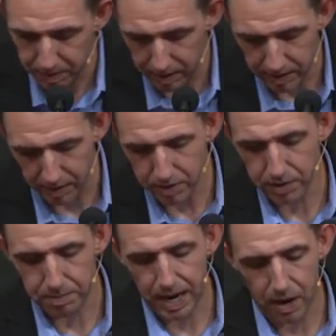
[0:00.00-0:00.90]
uh, under
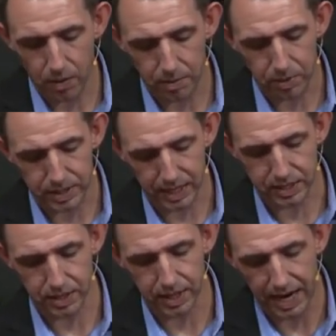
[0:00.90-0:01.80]
the power and
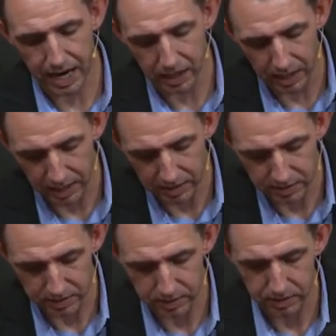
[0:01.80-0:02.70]
protection of the
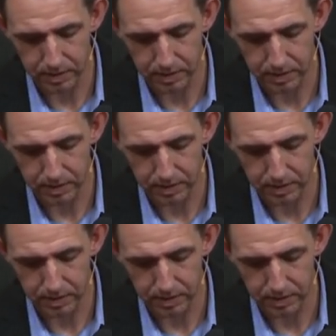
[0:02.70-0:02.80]
allies